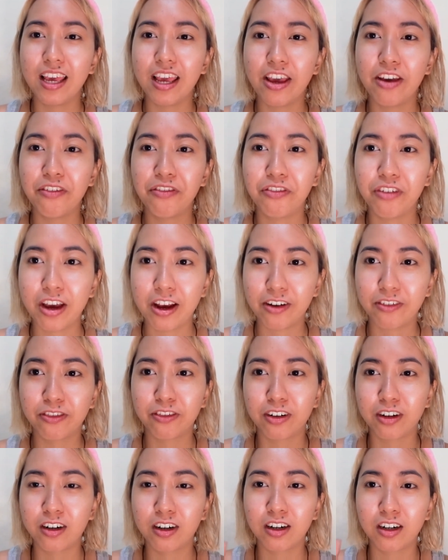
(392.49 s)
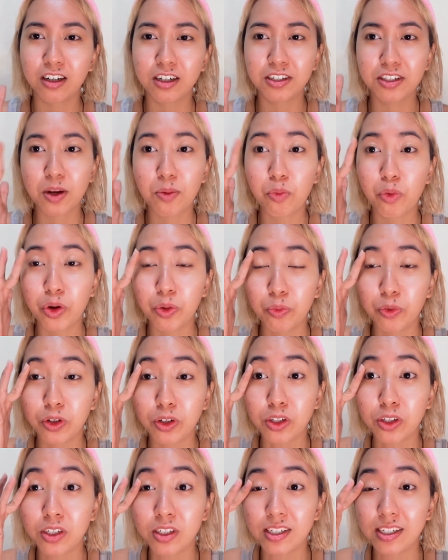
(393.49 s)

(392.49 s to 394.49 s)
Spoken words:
if ever someone would